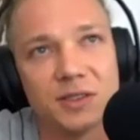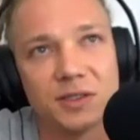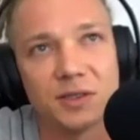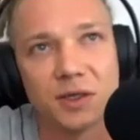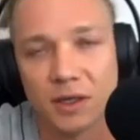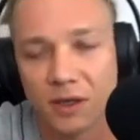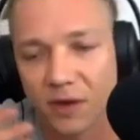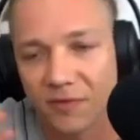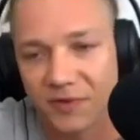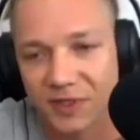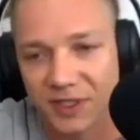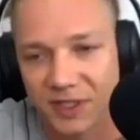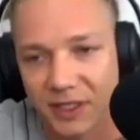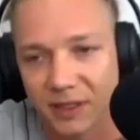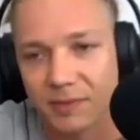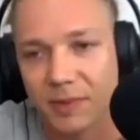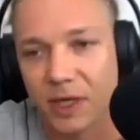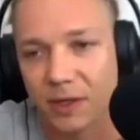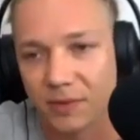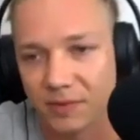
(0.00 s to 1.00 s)
obviously
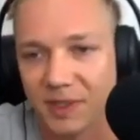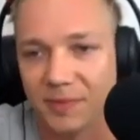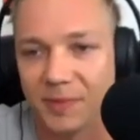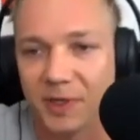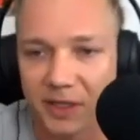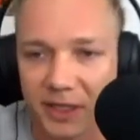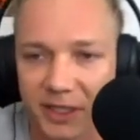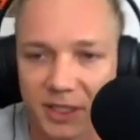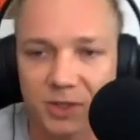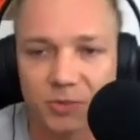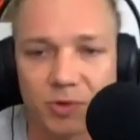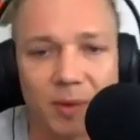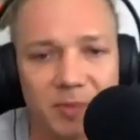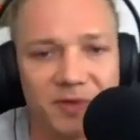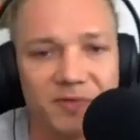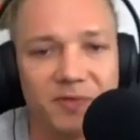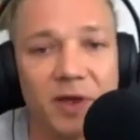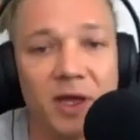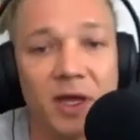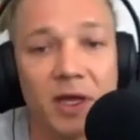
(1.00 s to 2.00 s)
typically
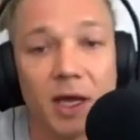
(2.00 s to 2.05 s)
disruptive,